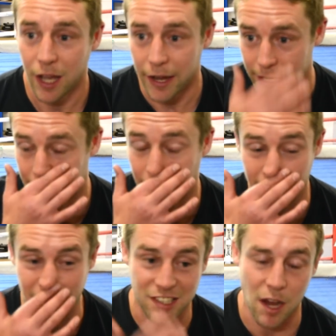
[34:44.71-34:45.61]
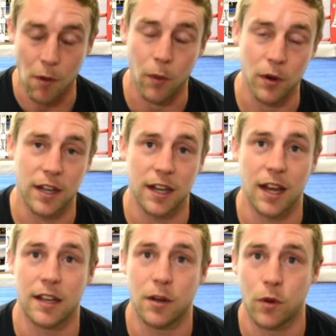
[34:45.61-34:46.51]
And it, that's how I wanted it.
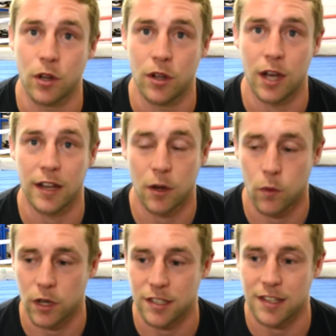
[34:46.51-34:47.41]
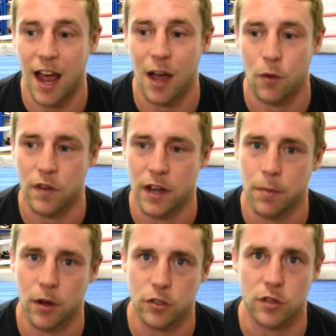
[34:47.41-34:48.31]
I didn't want to. I didn't want to start with any
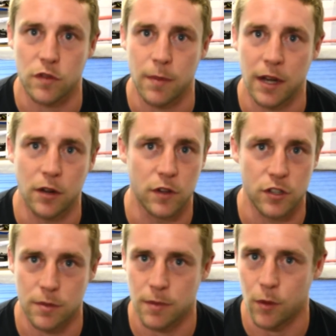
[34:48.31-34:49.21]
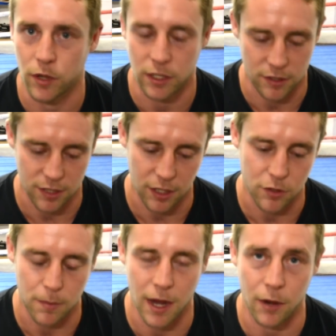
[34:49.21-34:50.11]
boxers from any other gym. I wanted to teach
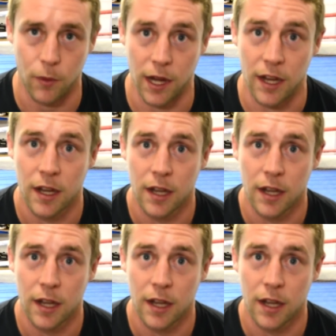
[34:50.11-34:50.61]
them my way.